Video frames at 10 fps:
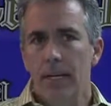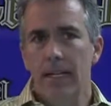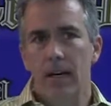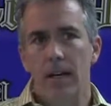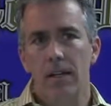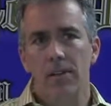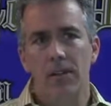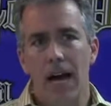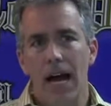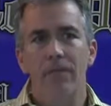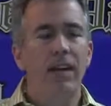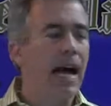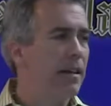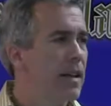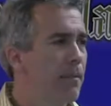because I've
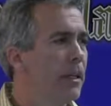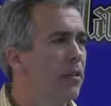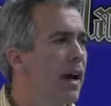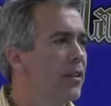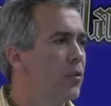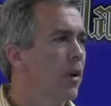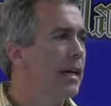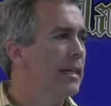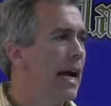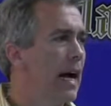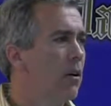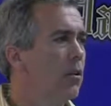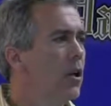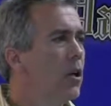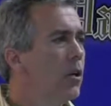got Democrats right
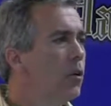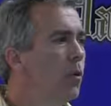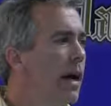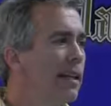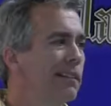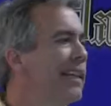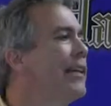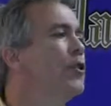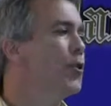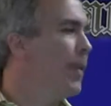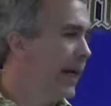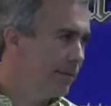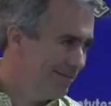now who want to lynch me.